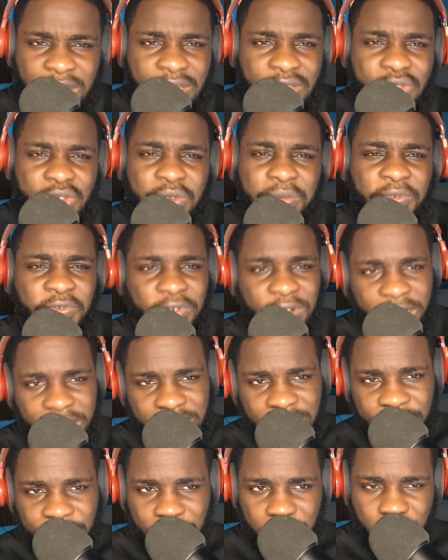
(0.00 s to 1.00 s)
So before I
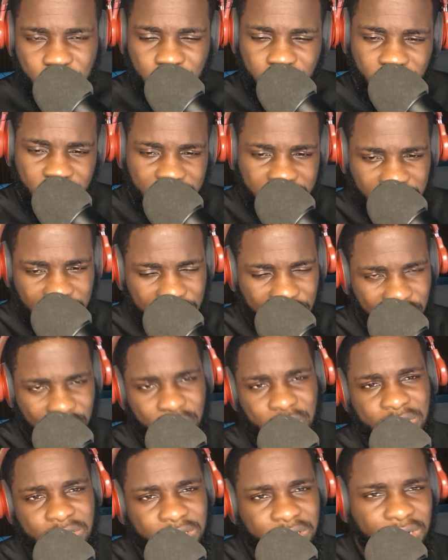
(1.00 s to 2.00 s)
reveal too much, let's
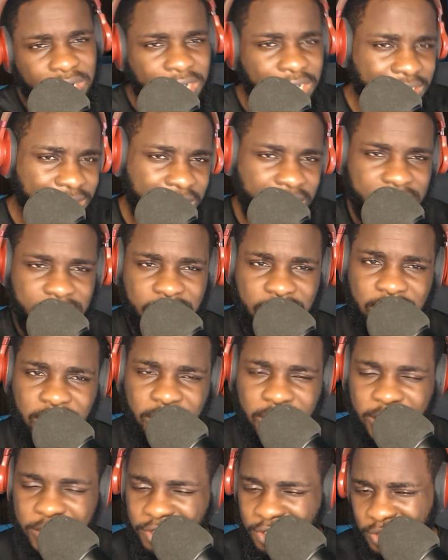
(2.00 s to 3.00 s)
listen
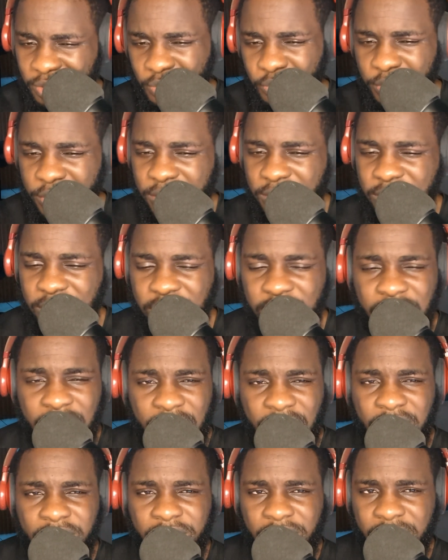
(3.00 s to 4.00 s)
and let's just read
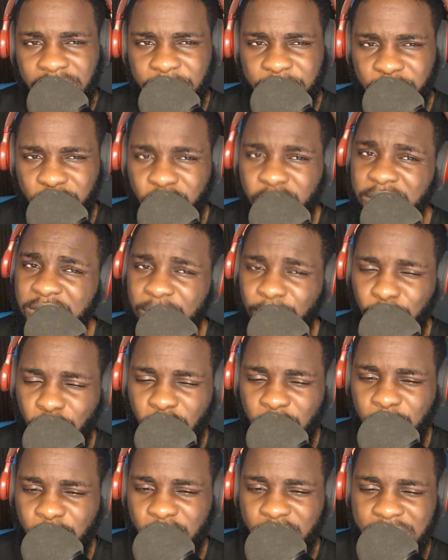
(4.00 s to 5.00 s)
what the
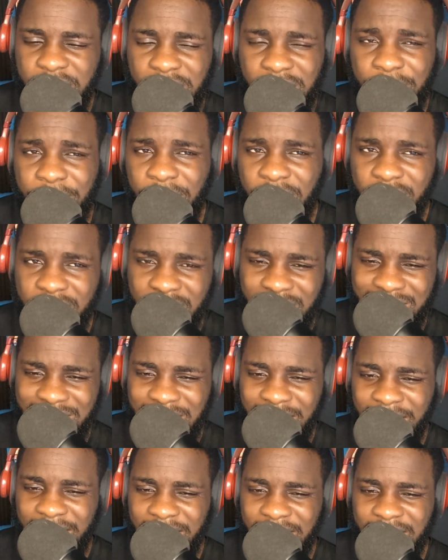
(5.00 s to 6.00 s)
blog posted about this
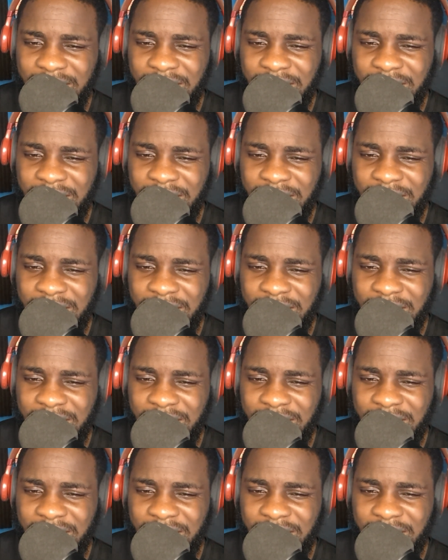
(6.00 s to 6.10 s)
guy.